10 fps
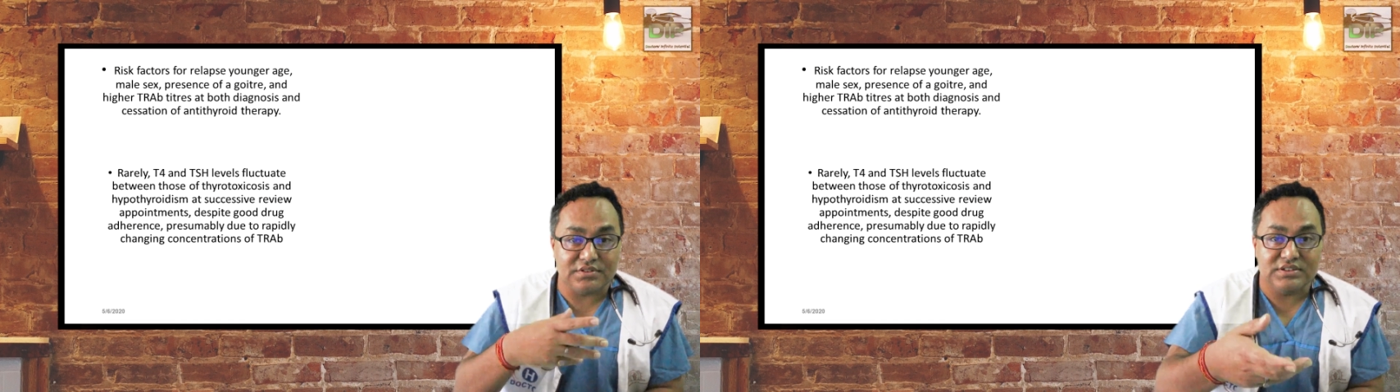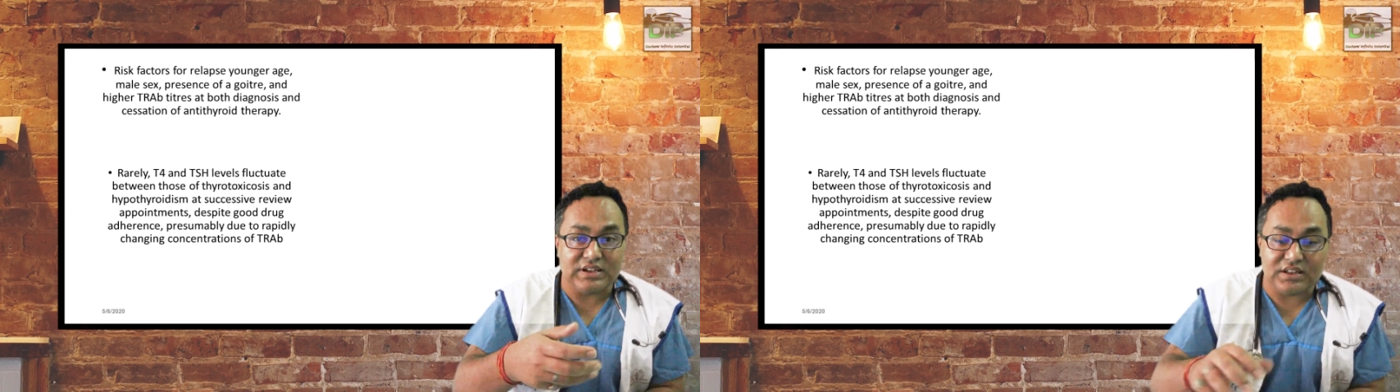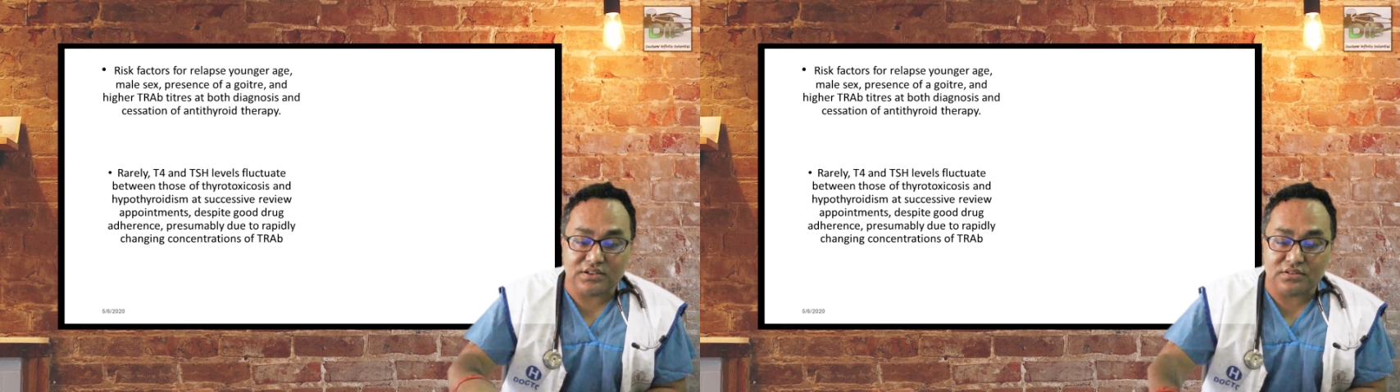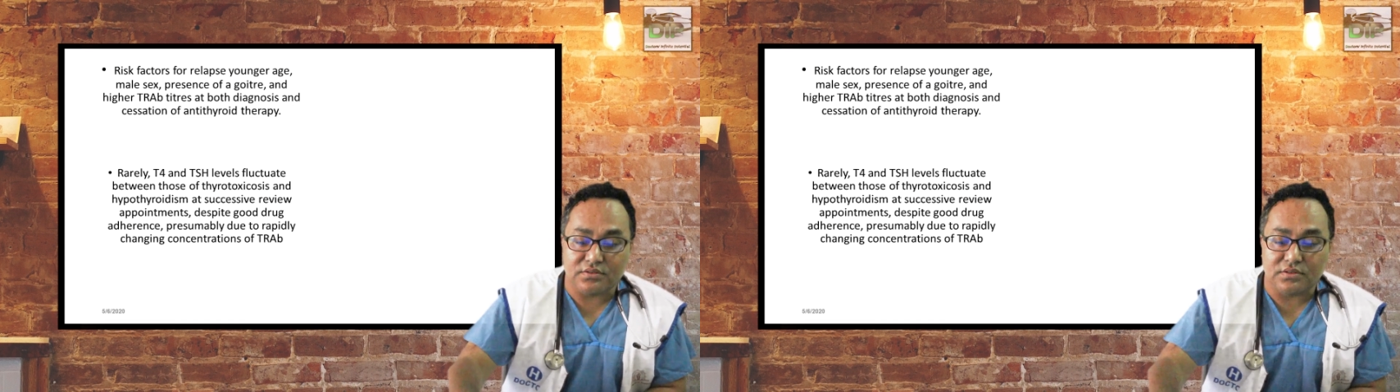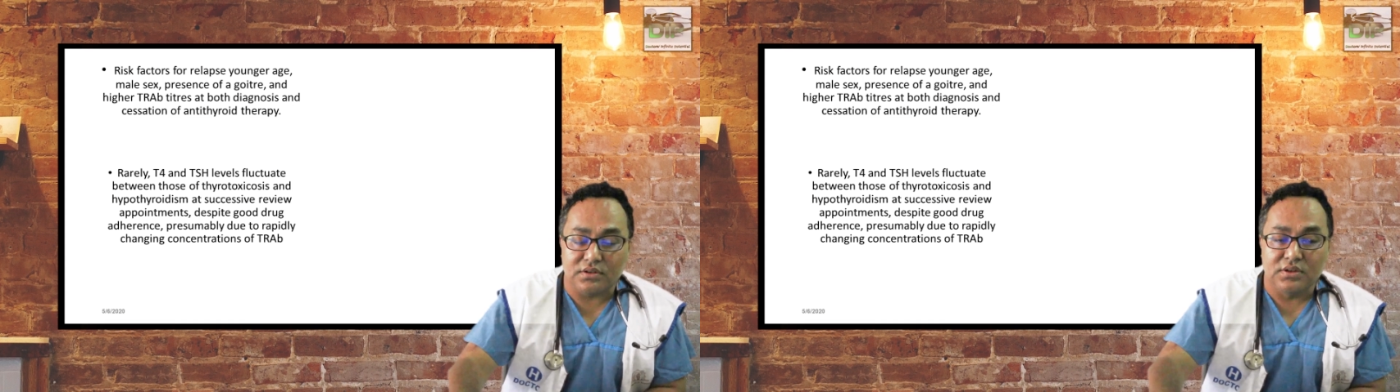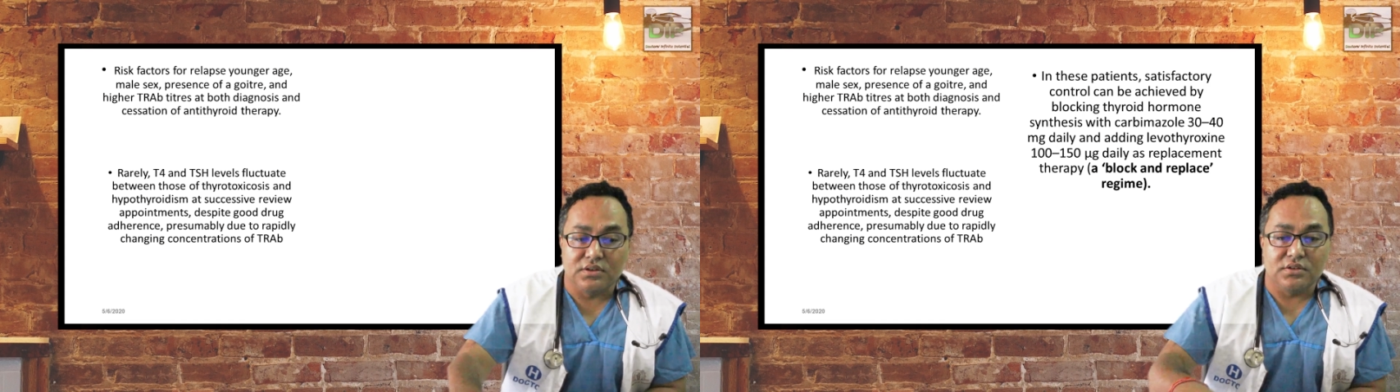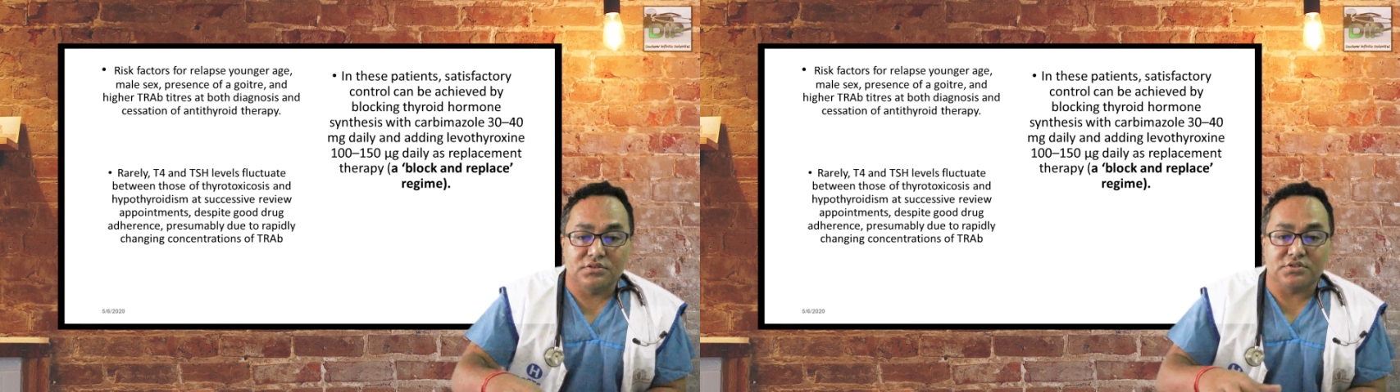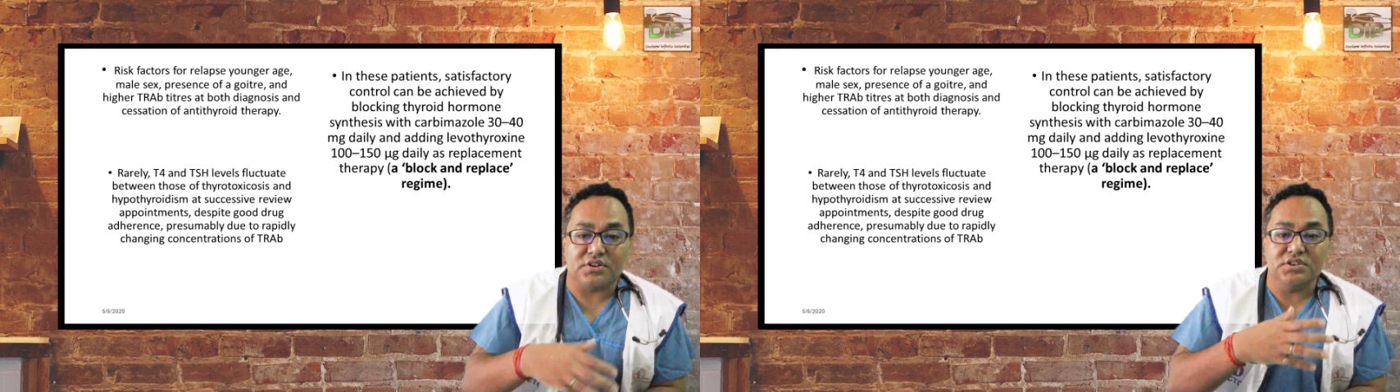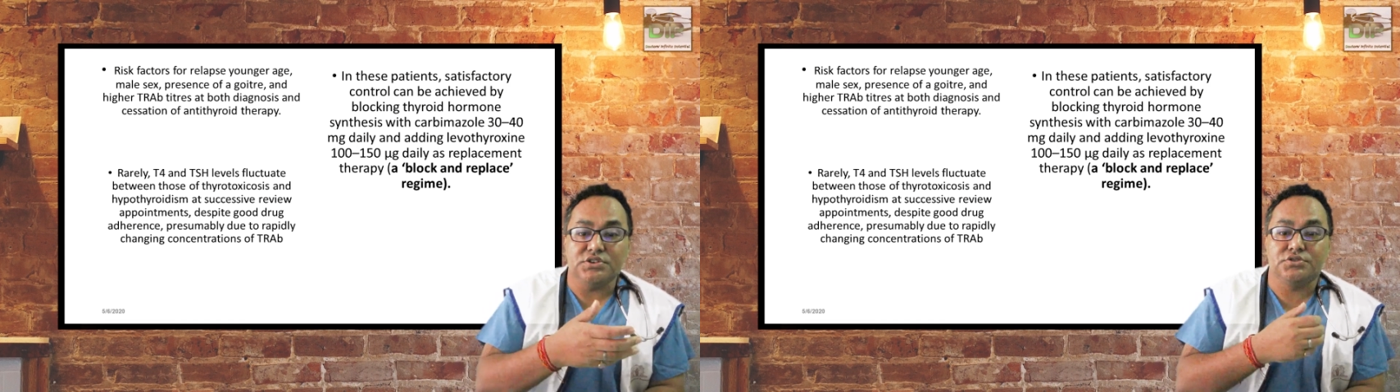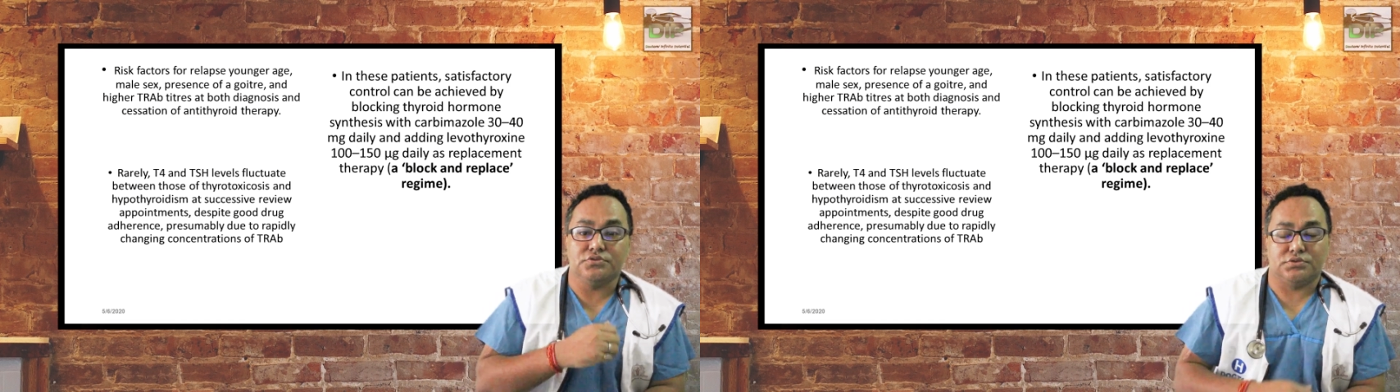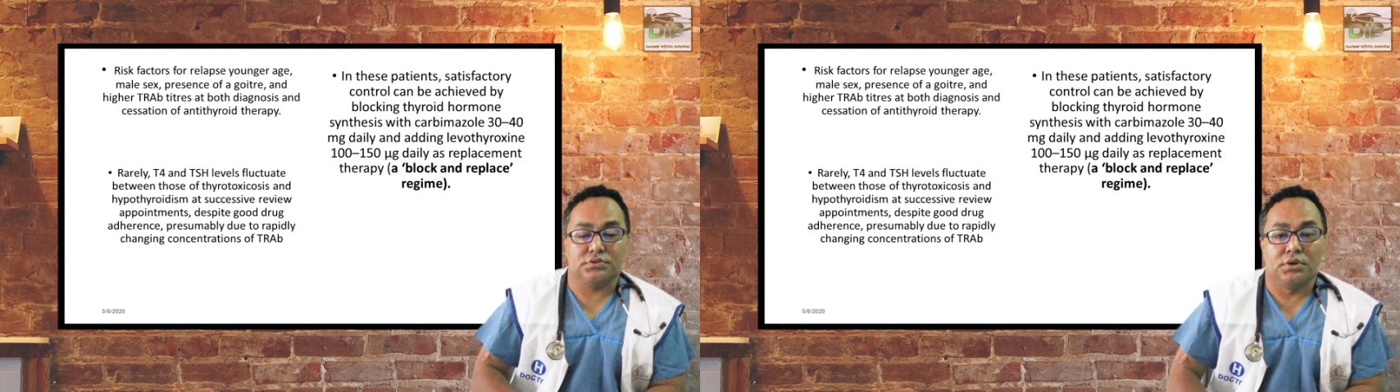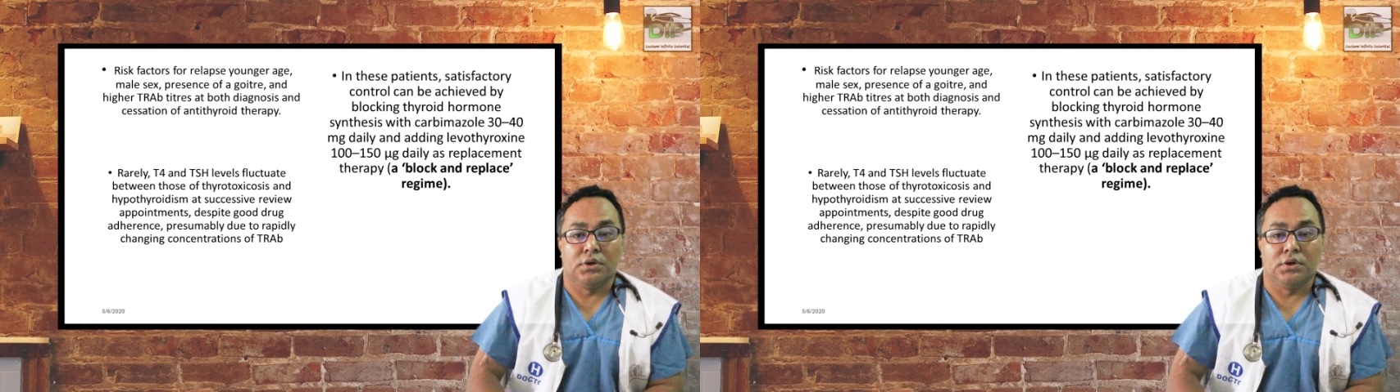So these are the certain issues.